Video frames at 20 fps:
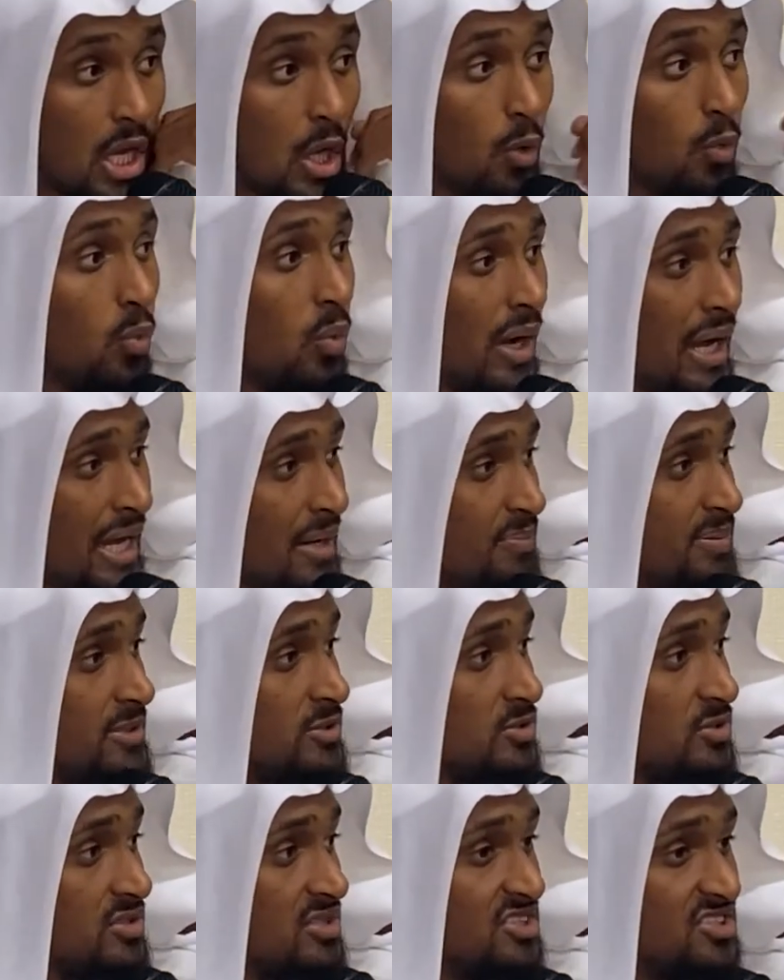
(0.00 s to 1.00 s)
What happens
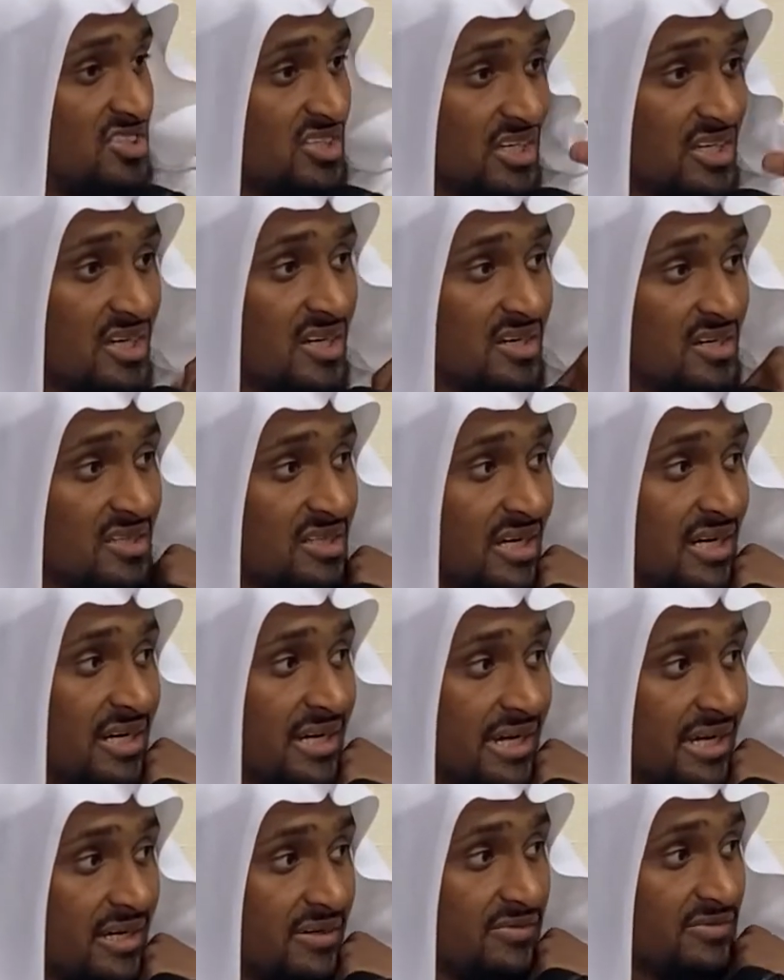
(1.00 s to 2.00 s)
to this sayyara that I
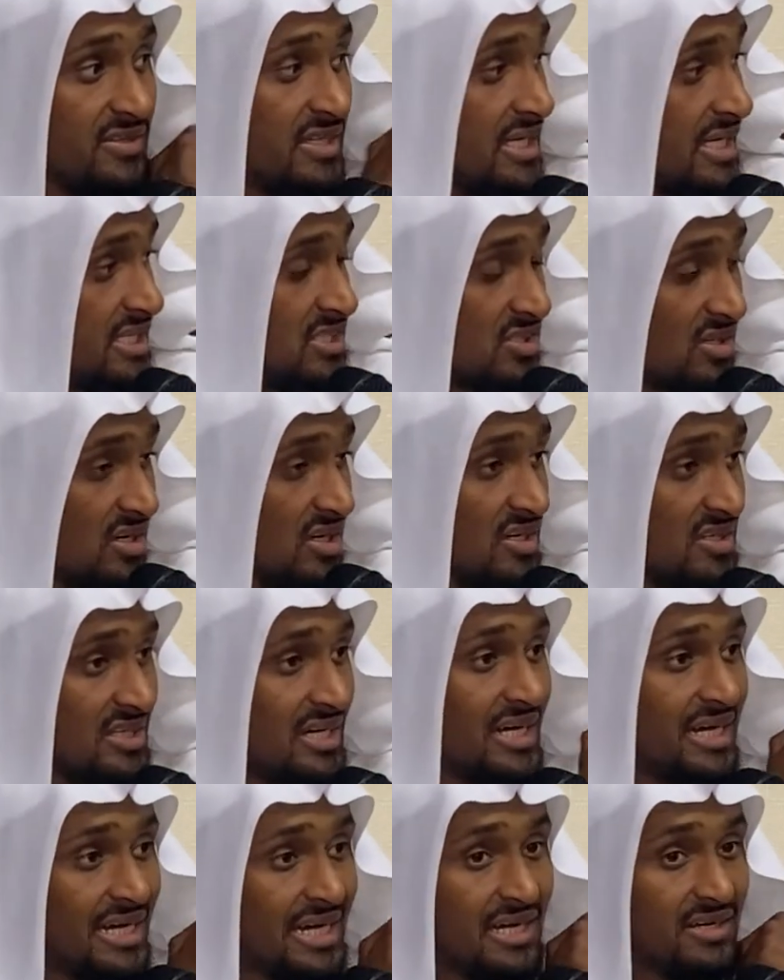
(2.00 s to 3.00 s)
have, his car that
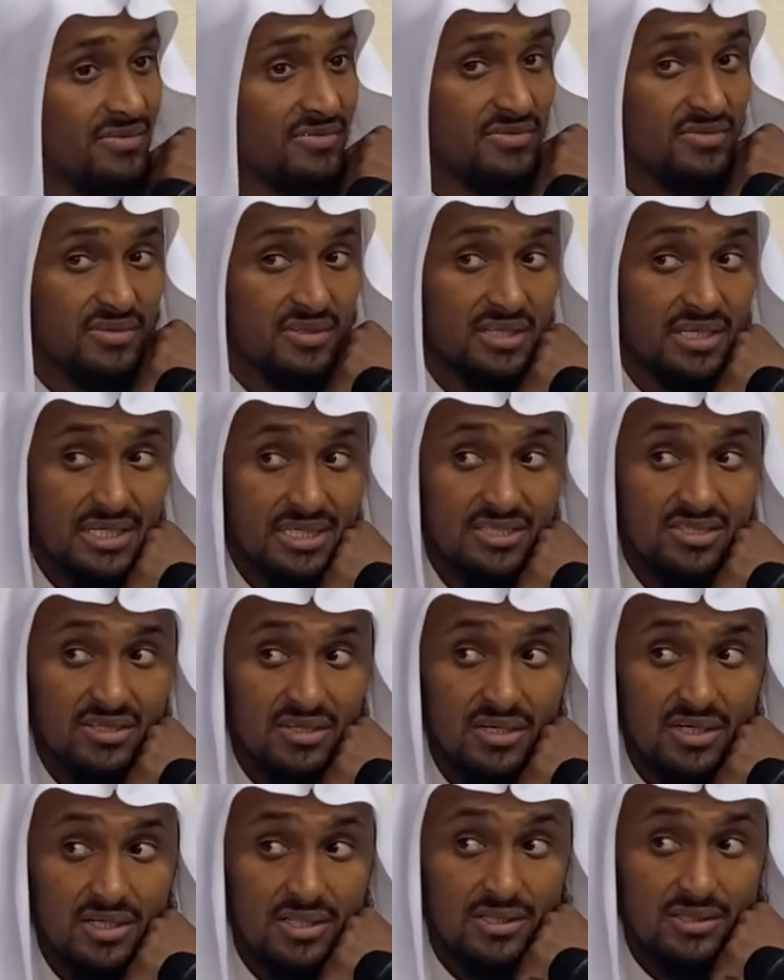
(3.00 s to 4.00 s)
I have, that is
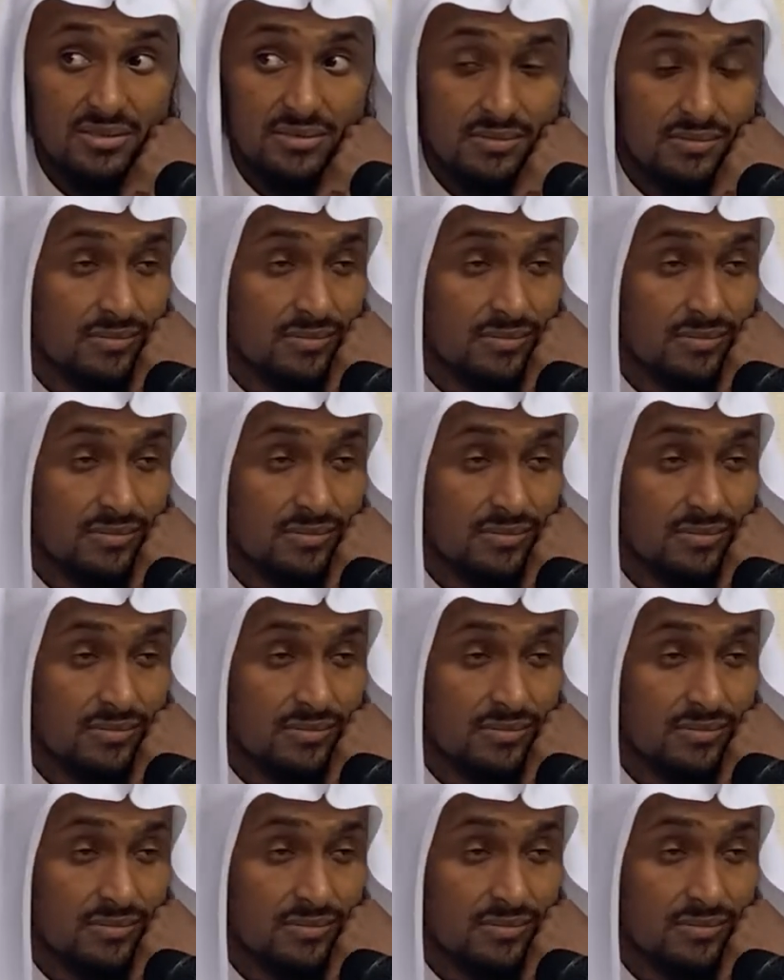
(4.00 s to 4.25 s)
rahan?